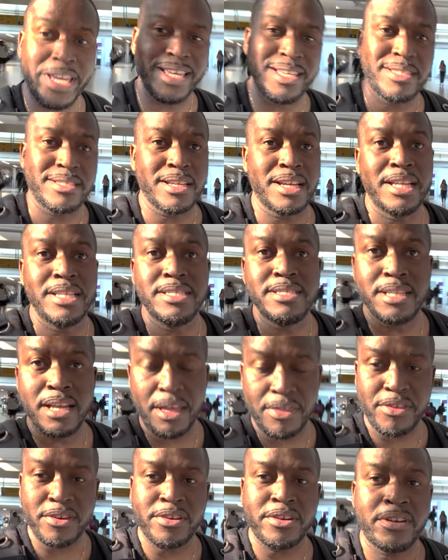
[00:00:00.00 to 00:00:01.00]
is
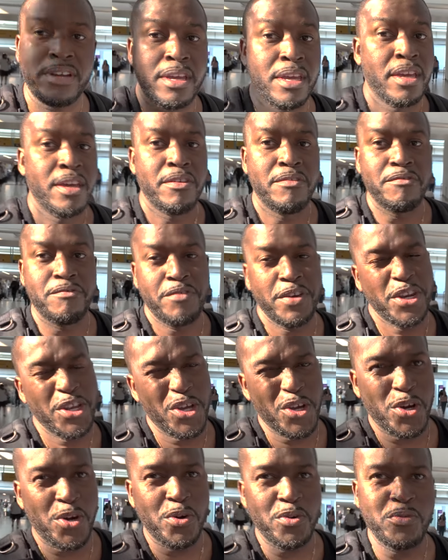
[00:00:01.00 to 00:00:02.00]
another
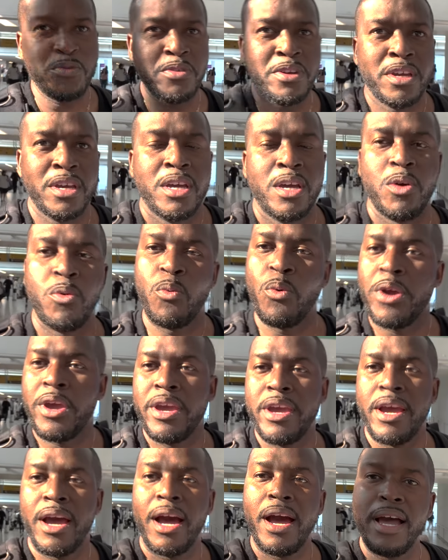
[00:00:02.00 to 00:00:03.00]
video
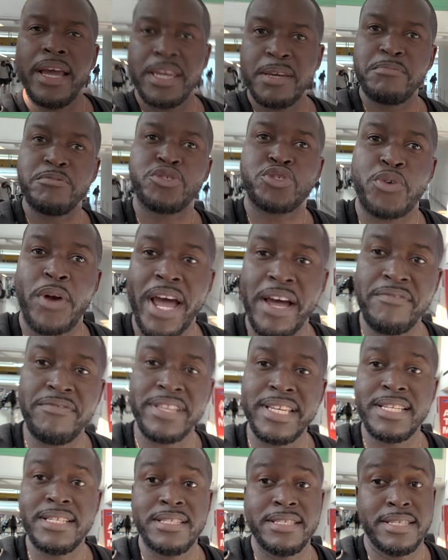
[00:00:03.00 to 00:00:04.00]
where I am
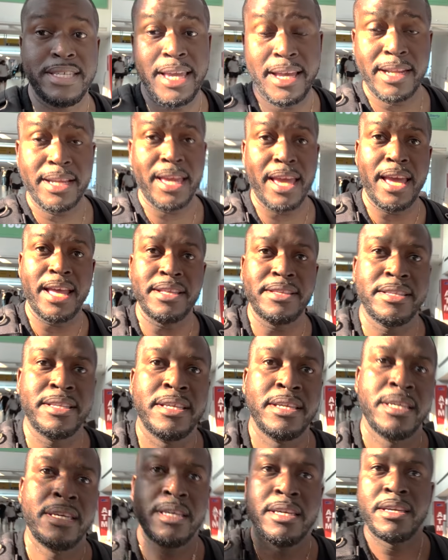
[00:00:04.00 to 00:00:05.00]
traveling yet again
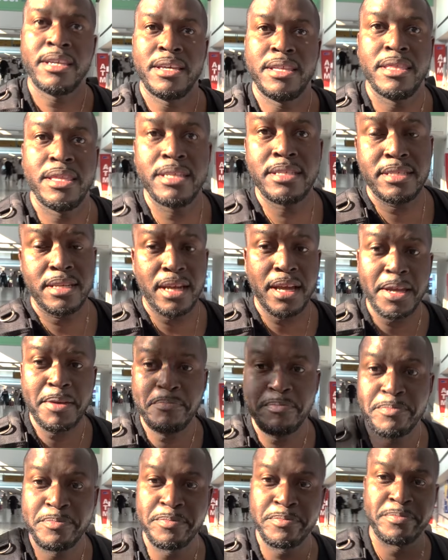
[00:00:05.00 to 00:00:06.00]
this time
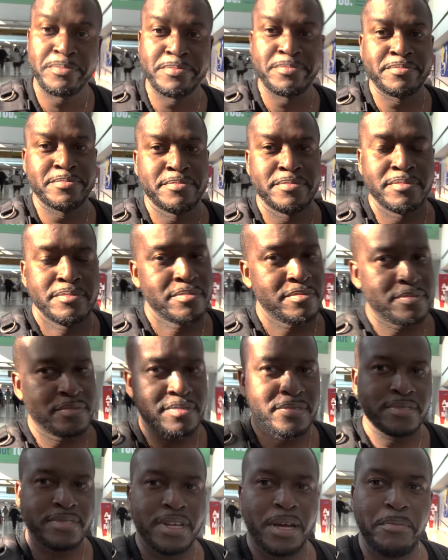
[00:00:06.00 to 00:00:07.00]

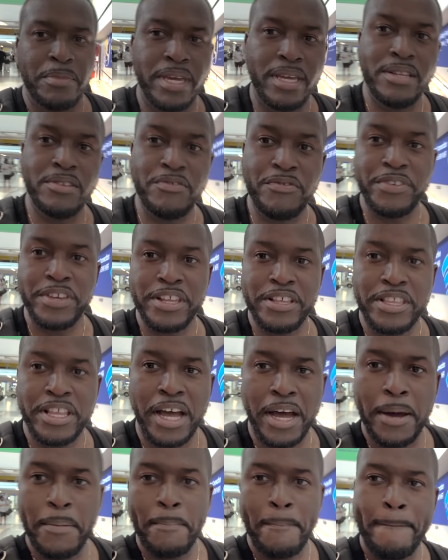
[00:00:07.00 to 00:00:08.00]
in
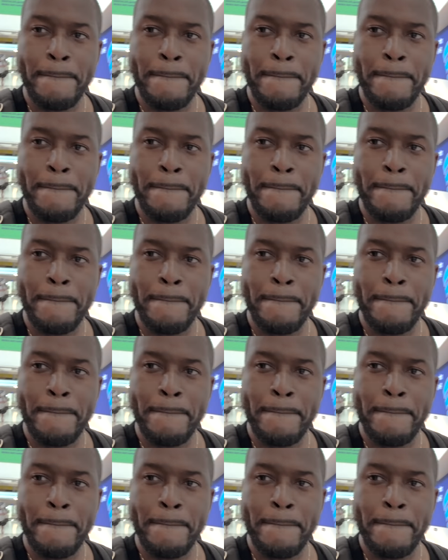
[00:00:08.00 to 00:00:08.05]
Vietnam